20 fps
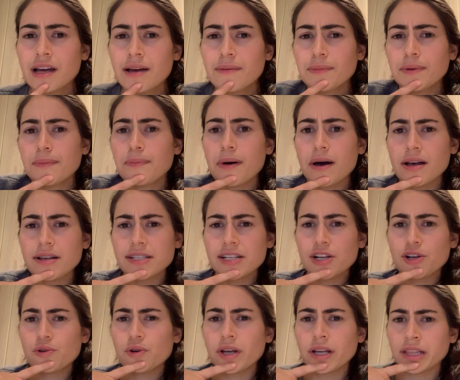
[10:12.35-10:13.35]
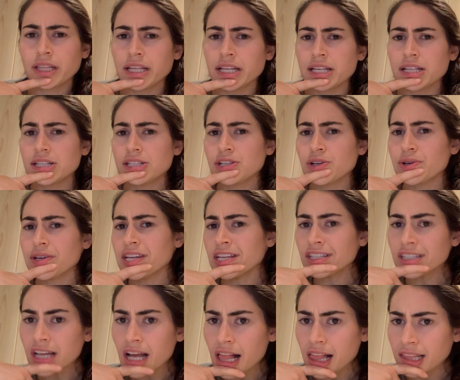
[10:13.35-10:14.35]
I'm going to pause here quickly. So
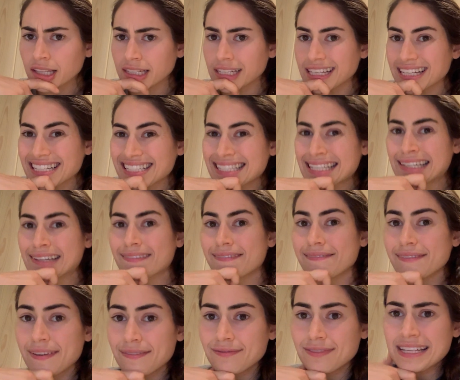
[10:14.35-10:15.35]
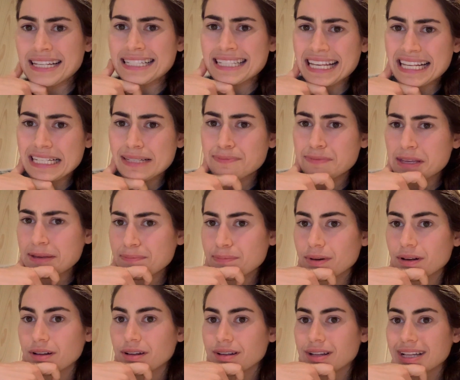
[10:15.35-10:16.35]
each colony sent 56
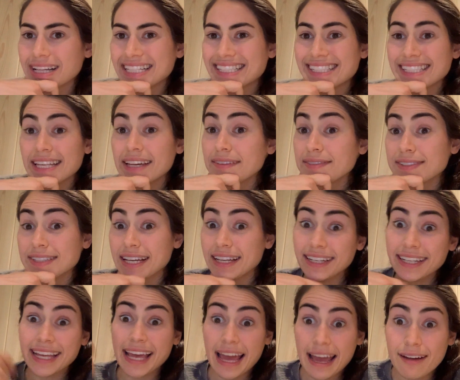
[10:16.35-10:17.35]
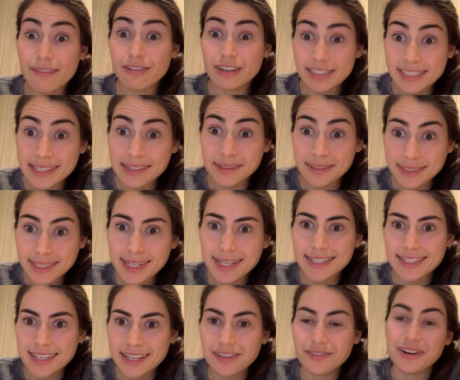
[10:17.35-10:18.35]
people instead of sending every single
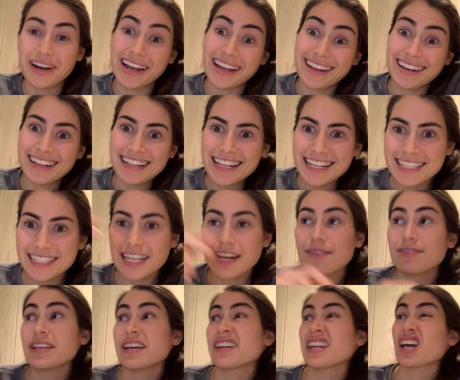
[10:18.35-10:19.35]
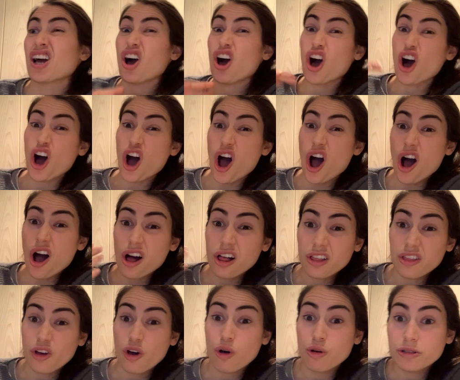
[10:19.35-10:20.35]
citizen, right? Instead of sending
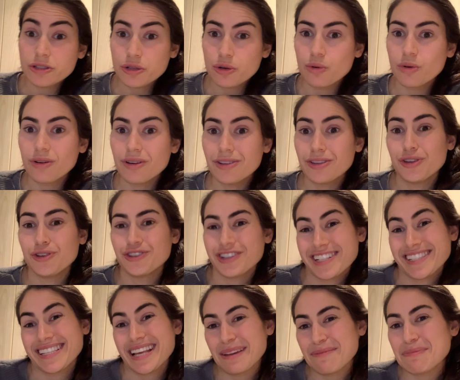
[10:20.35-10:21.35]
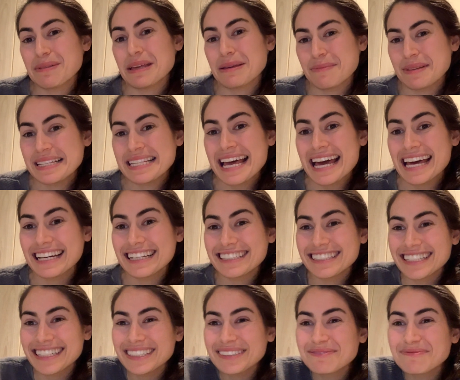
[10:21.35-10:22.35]
the whole school, you just send me, Miss
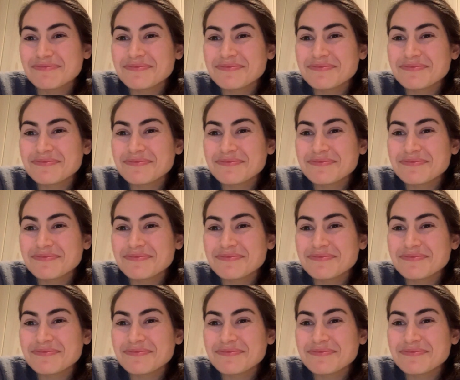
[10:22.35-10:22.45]
Hattinger.